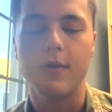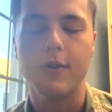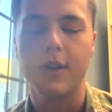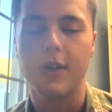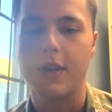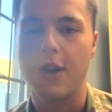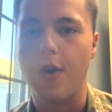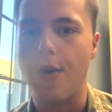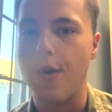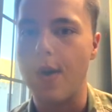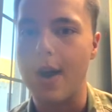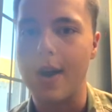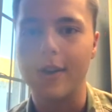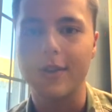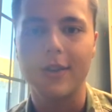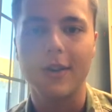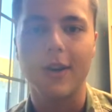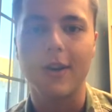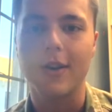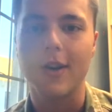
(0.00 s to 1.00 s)
Just go out,
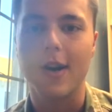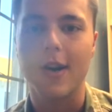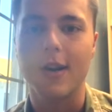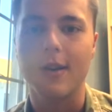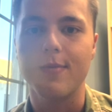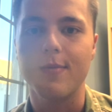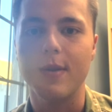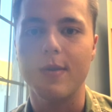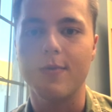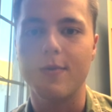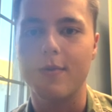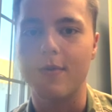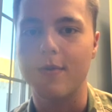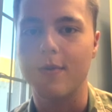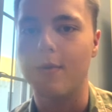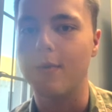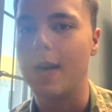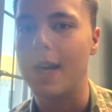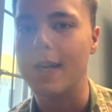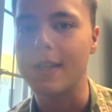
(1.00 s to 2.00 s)
start talking to
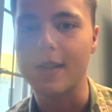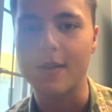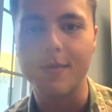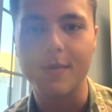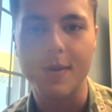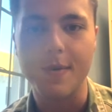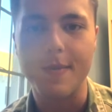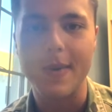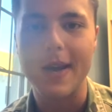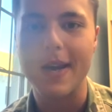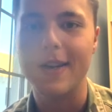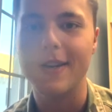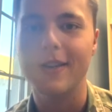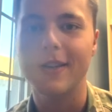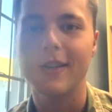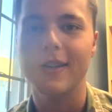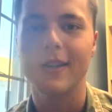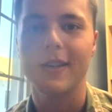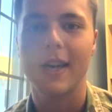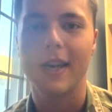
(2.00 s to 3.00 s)
people, ask them their
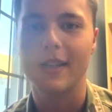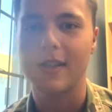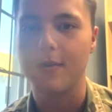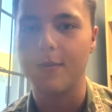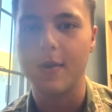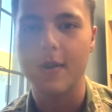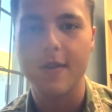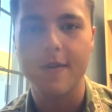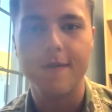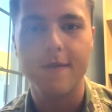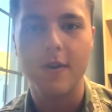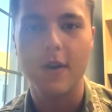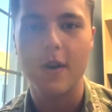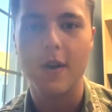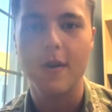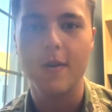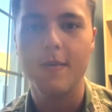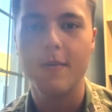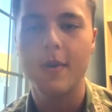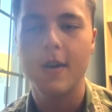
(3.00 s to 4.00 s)
majors, ask them where they're
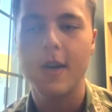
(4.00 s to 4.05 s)
from.